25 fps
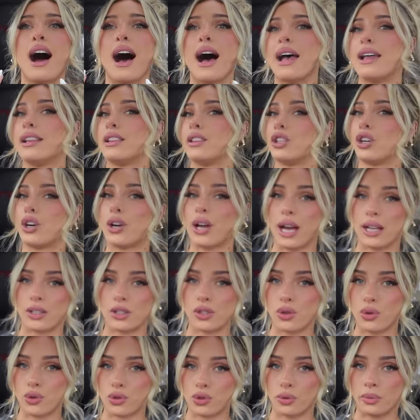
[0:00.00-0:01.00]
I look
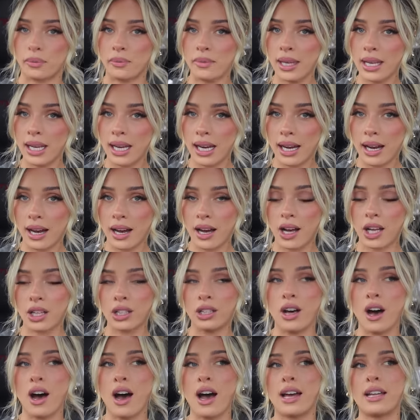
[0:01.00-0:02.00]
at social media a
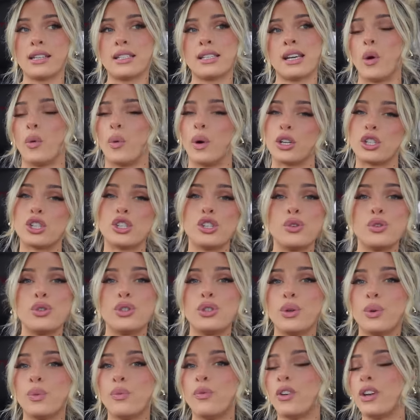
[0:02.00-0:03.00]
lot. I'll watch
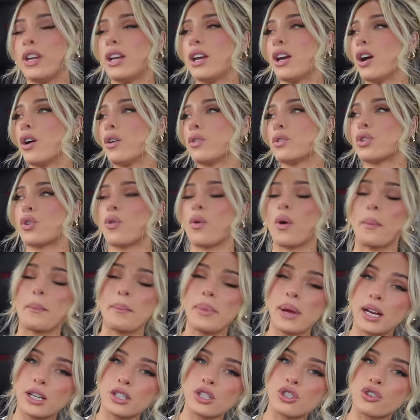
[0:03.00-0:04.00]
YouTube videos, go
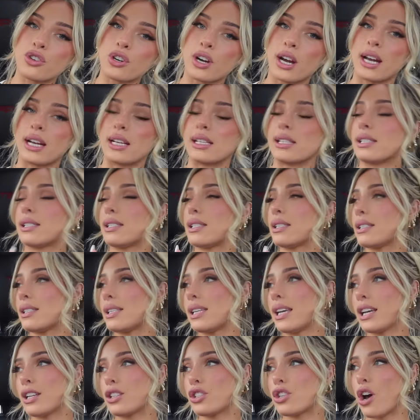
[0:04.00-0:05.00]
on Pinterest,
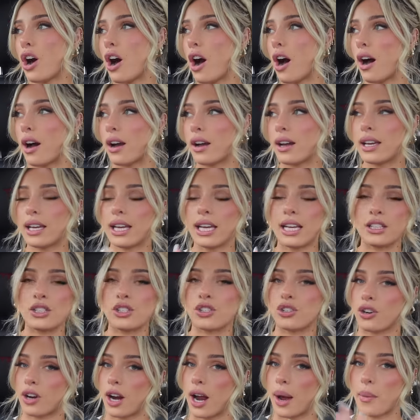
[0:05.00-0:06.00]
TikTok,
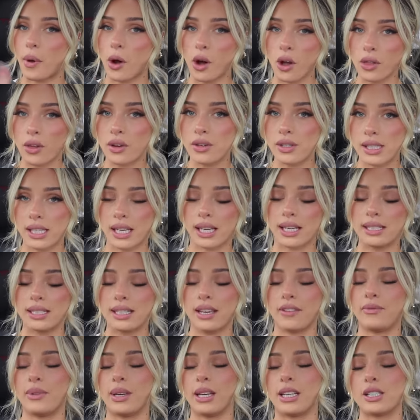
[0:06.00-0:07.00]
Instagram, all those things
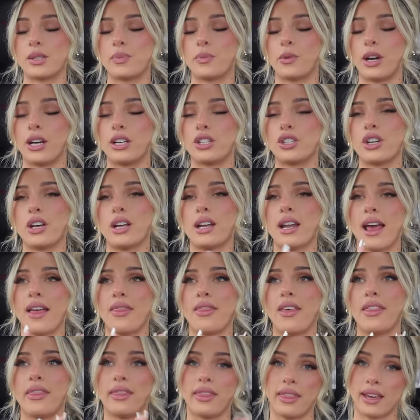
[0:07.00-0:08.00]
give me inspiration,
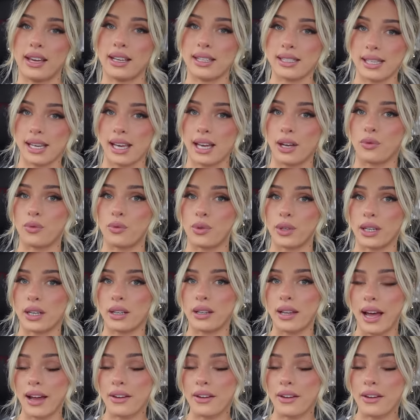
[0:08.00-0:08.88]
and then things in real